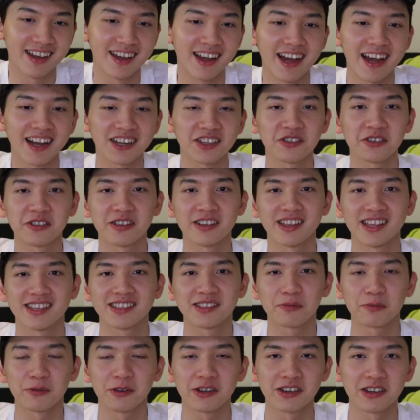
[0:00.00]
Actually,
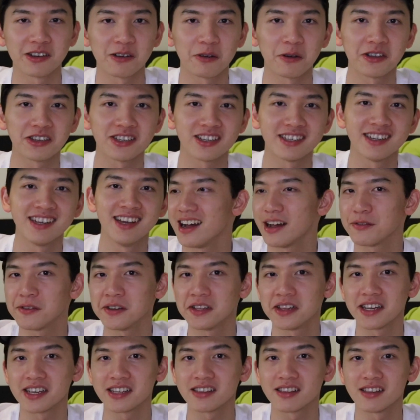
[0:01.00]
that's a pretty good question. I
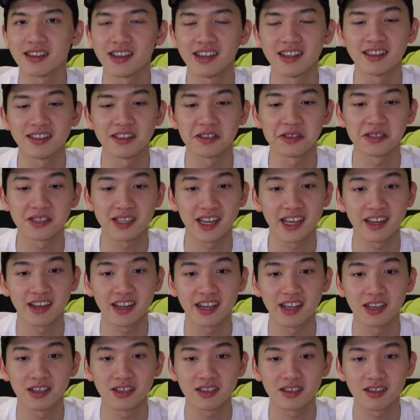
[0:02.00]
feel like in this day and
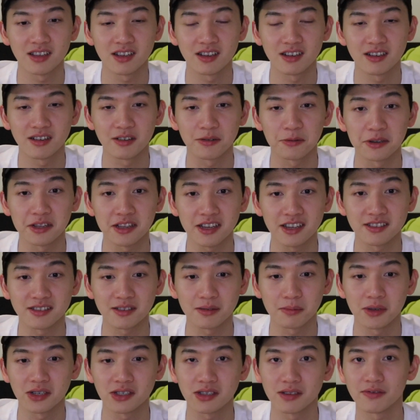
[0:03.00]
age, there really
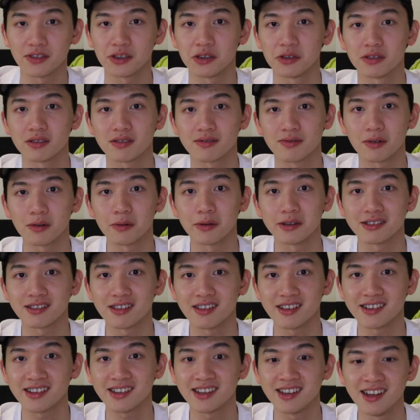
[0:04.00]
isn't much of a use for
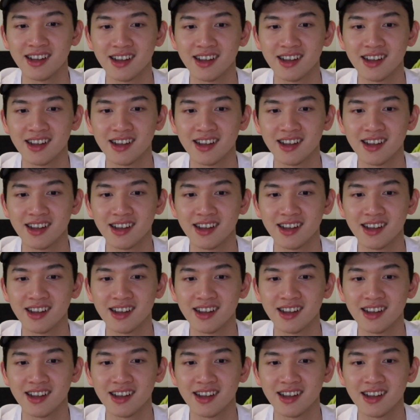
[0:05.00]
whistling.